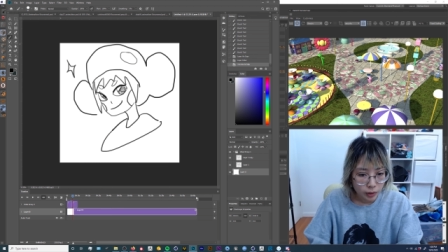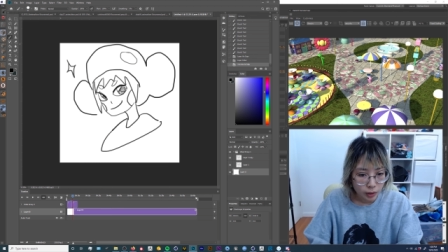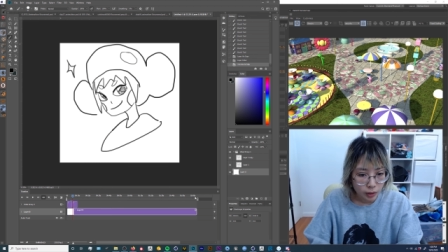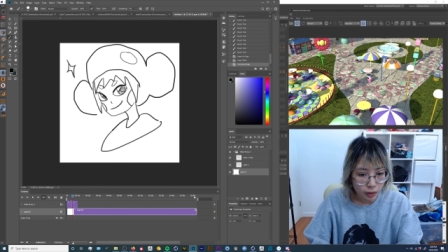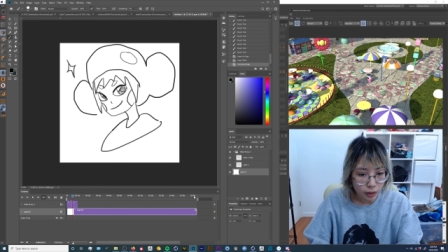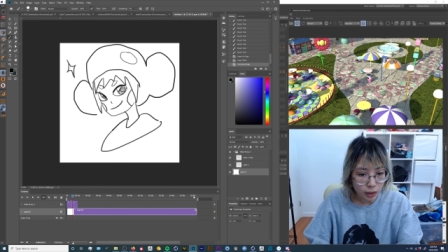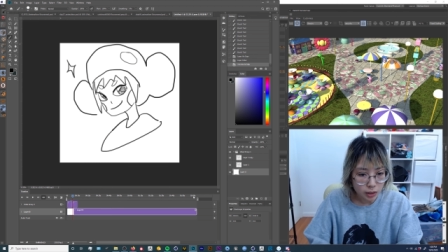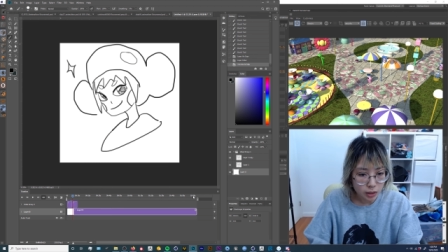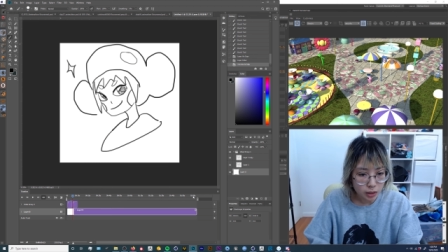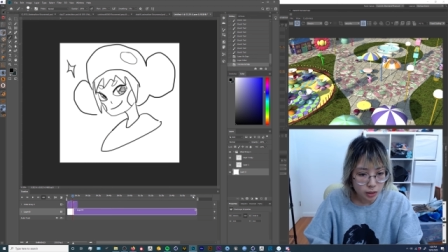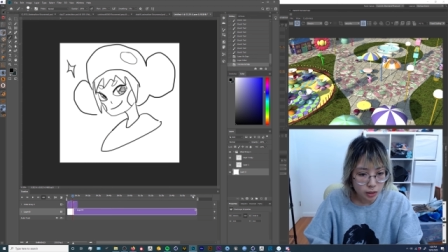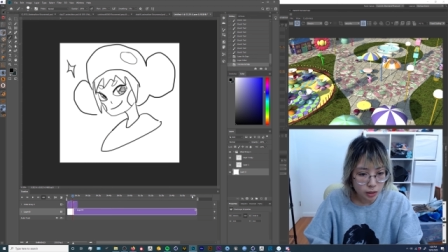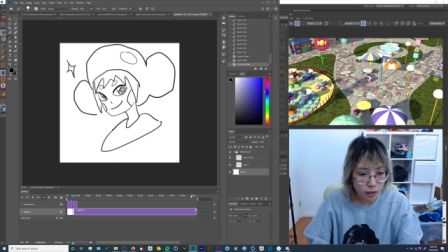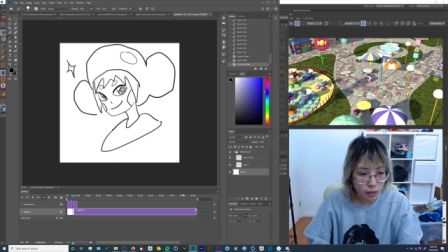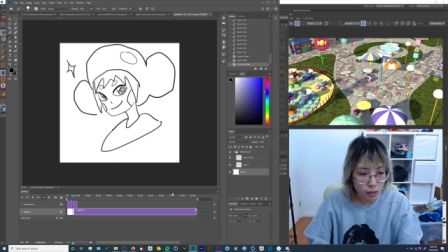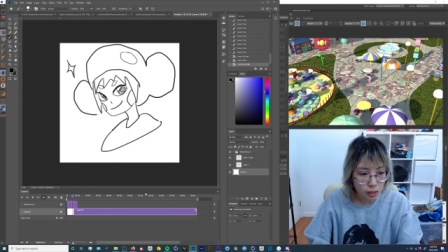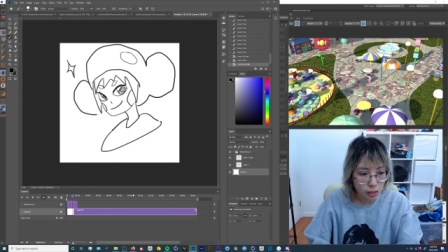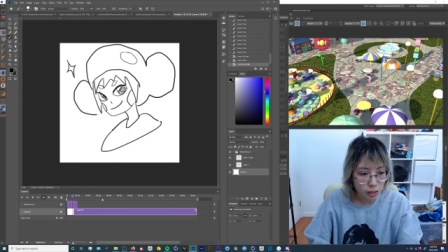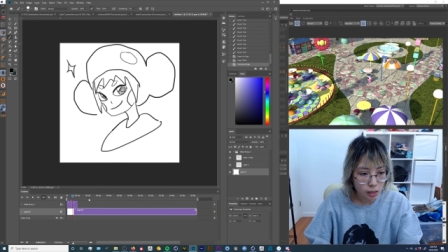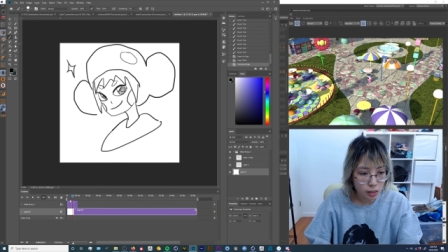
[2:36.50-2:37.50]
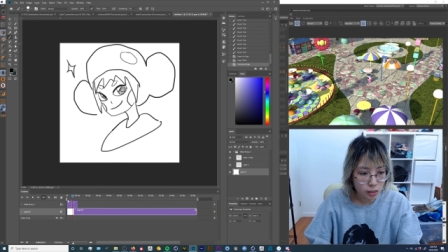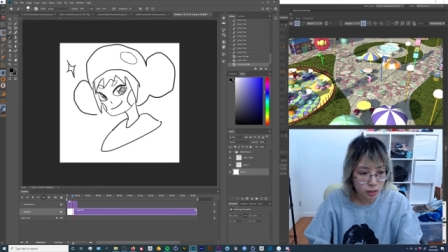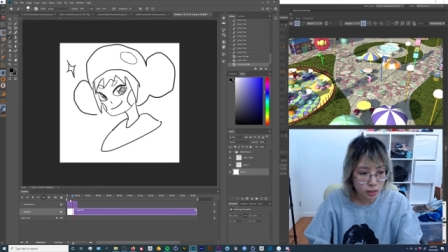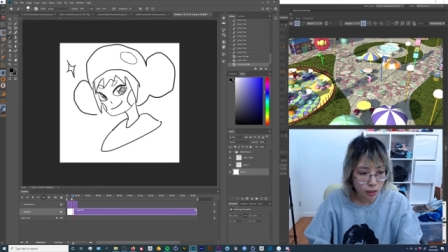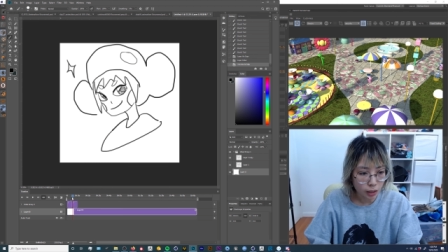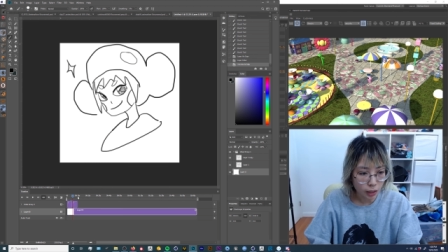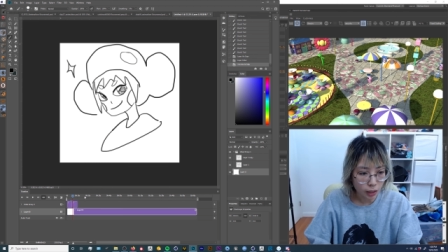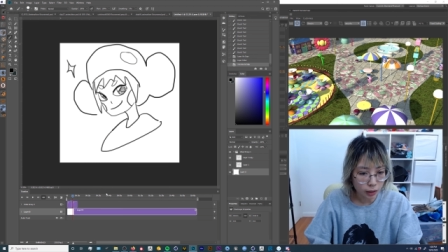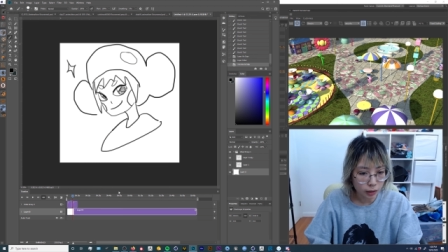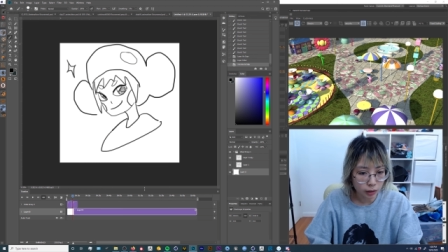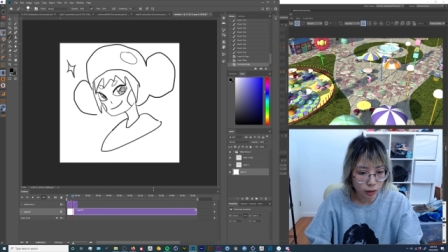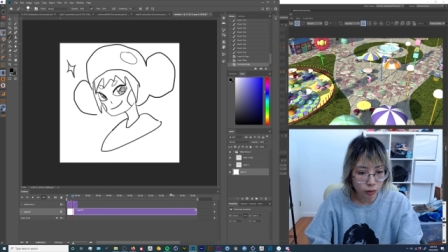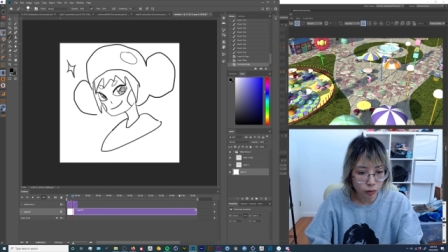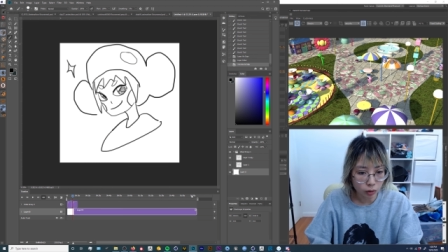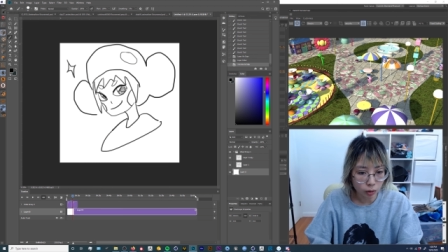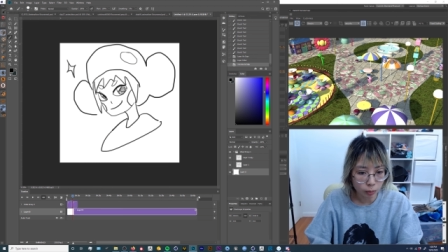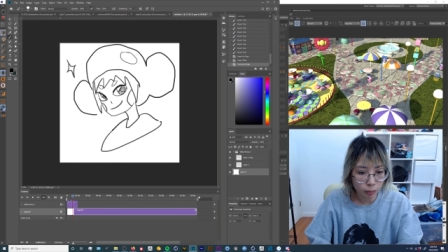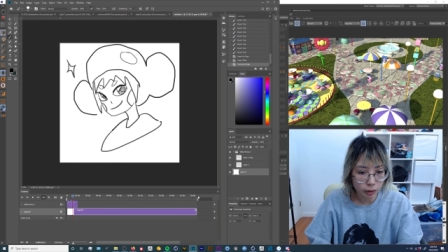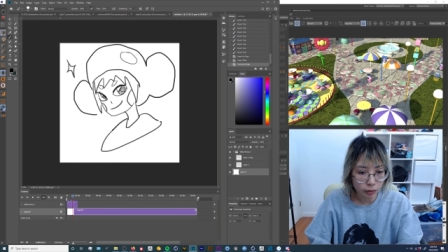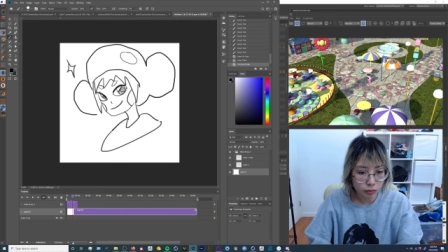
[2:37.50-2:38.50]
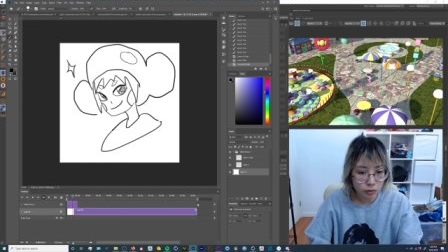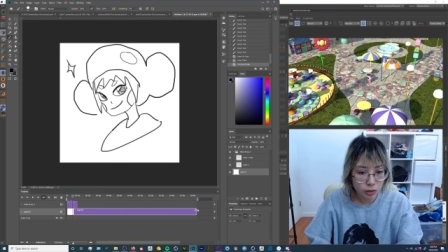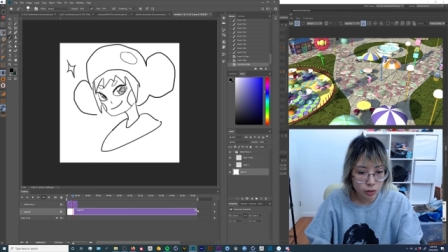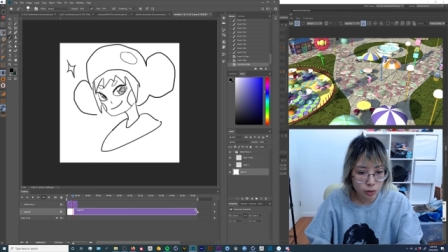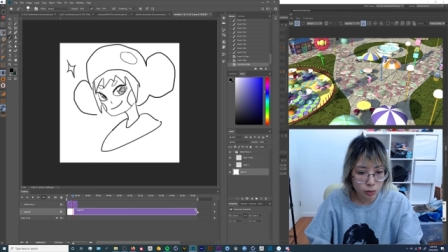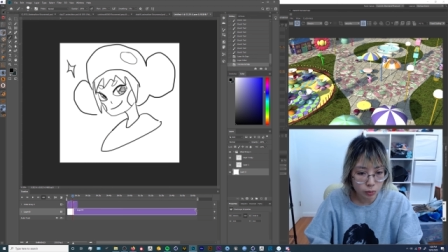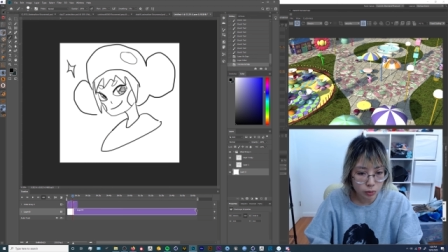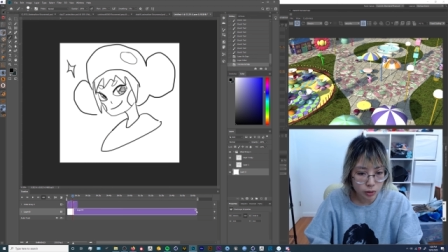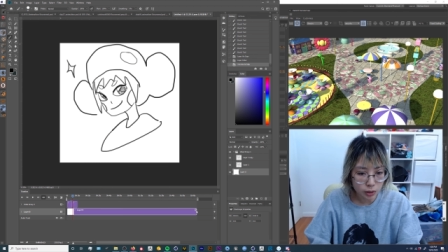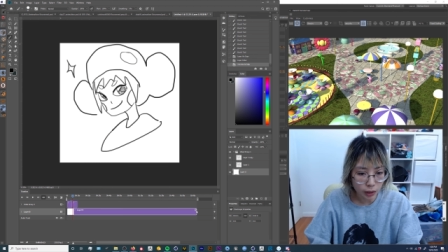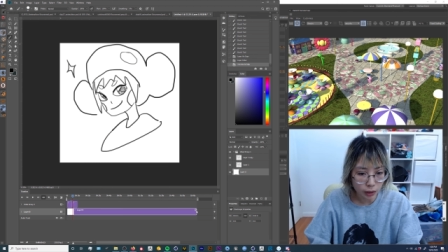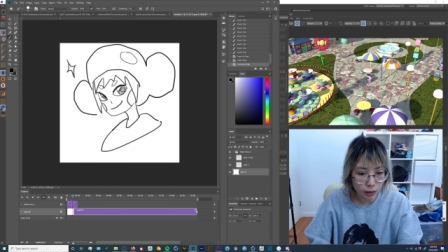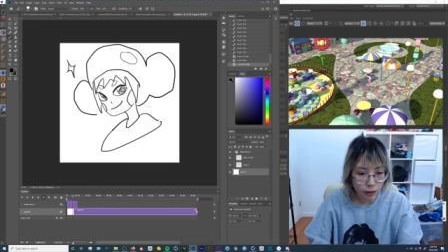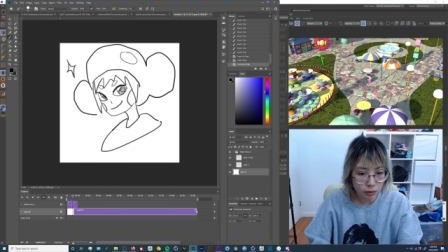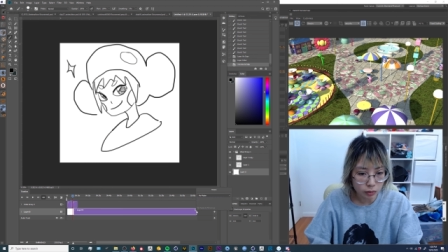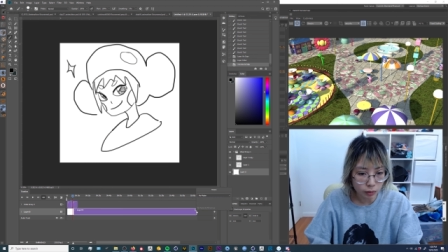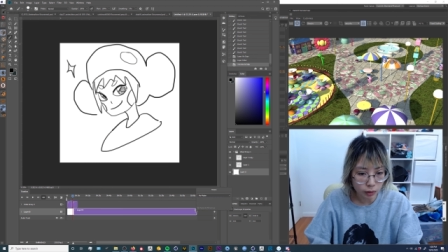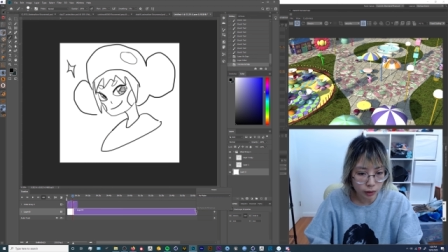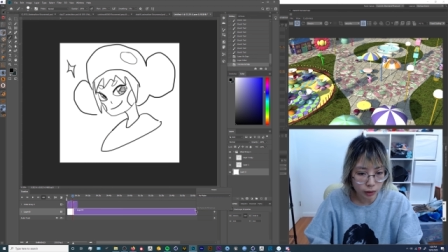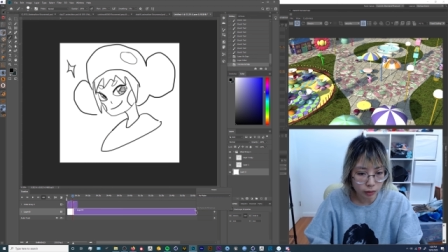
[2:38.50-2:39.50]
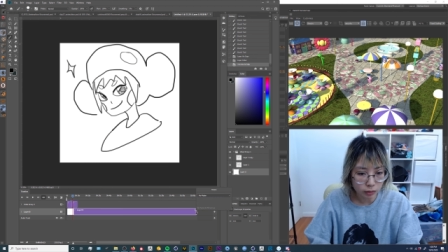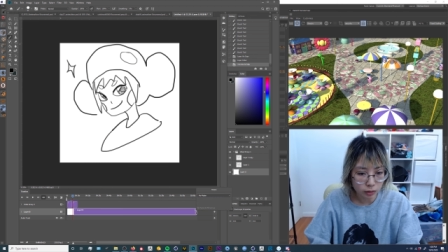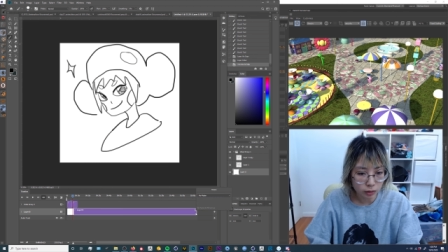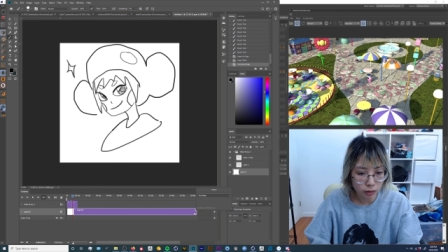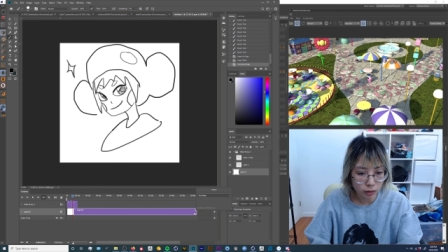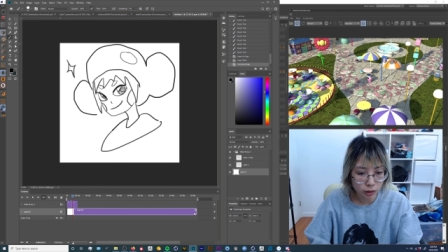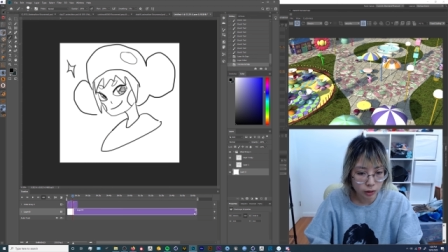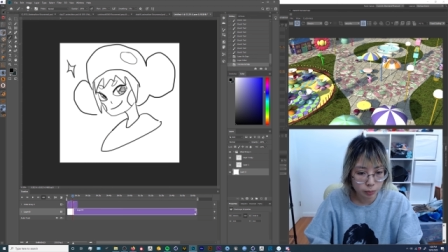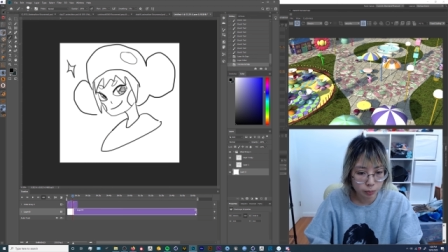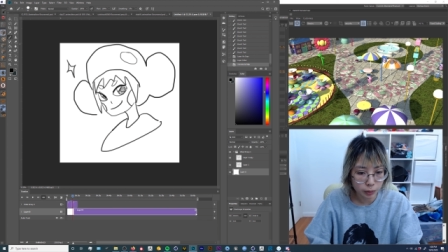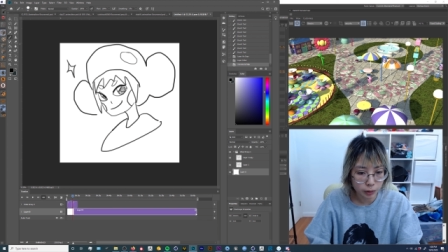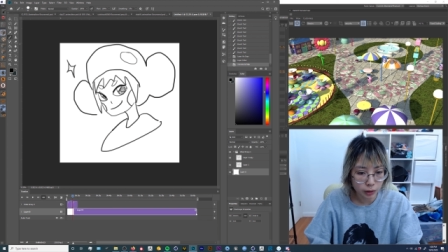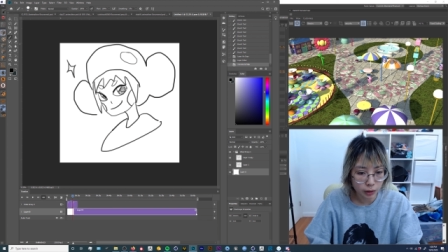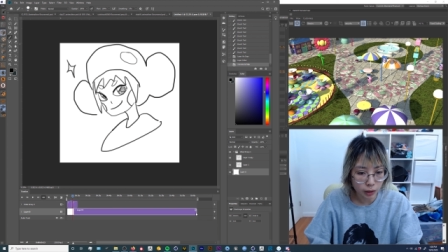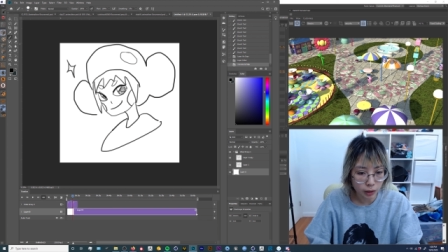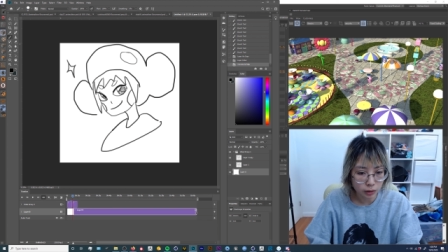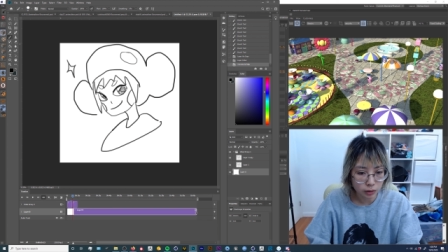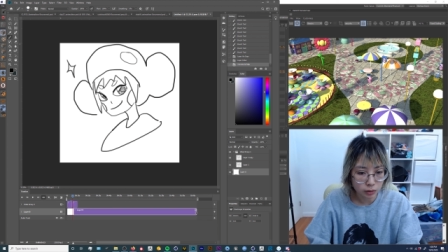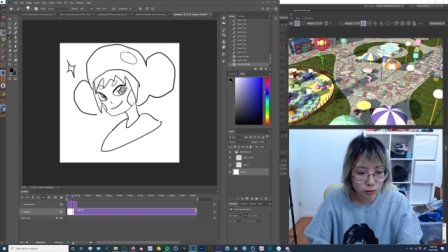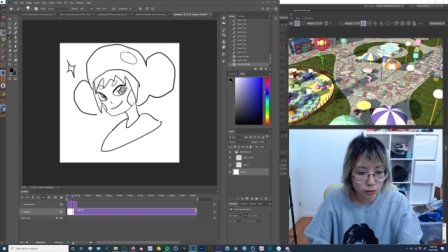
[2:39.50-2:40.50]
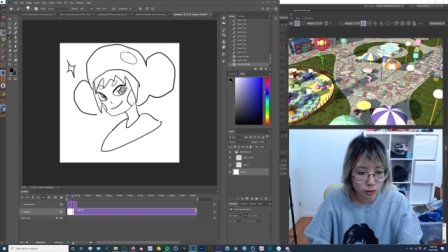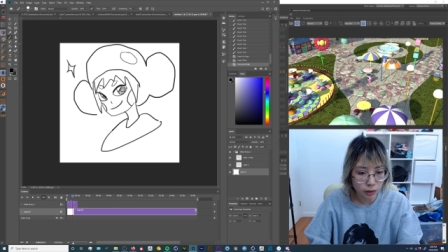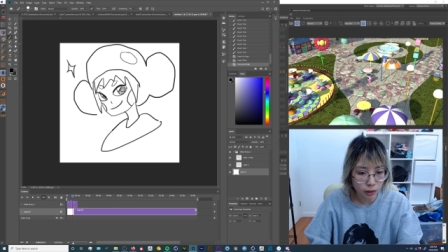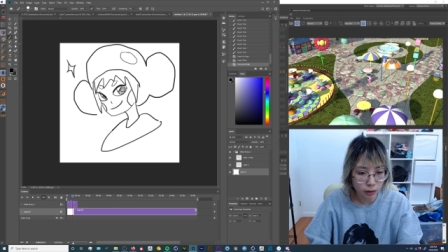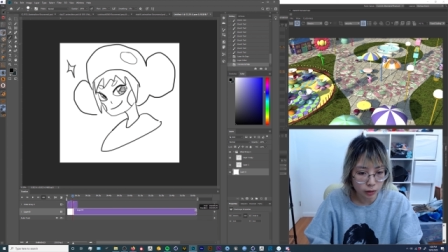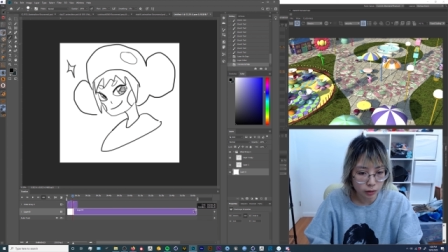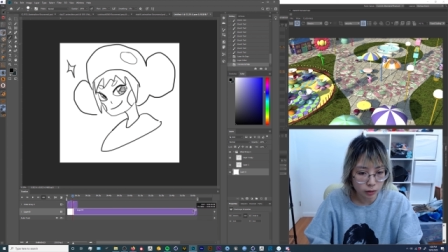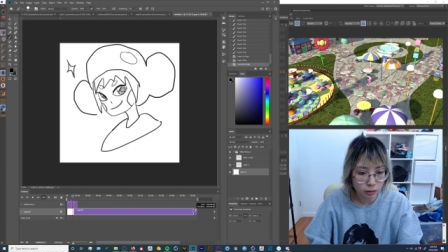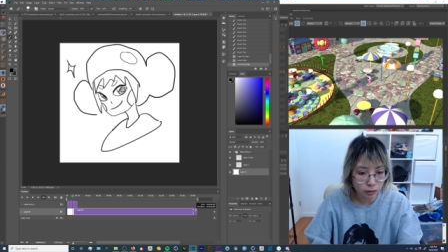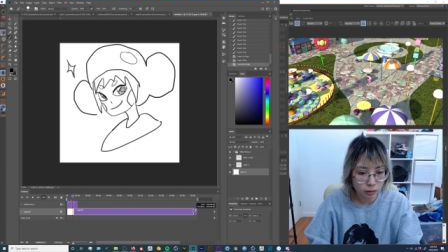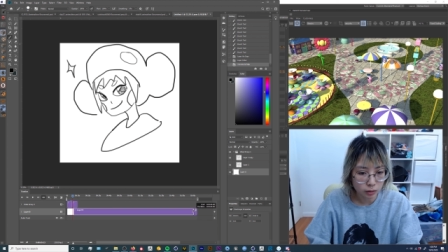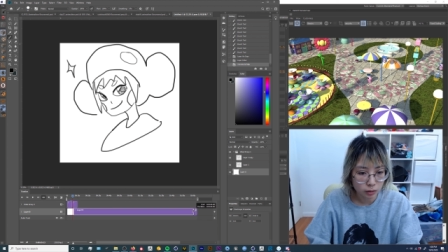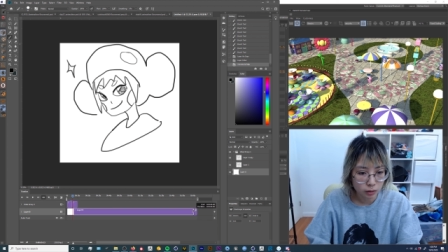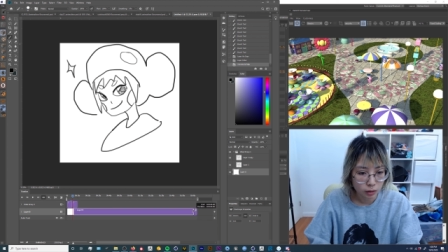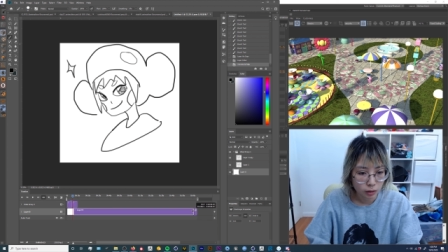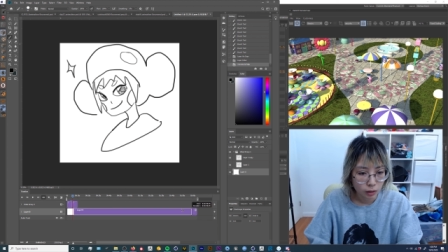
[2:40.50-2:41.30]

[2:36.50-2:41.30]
this is at an increment of 2 seconds right now. So let's just put it at 2 seconds.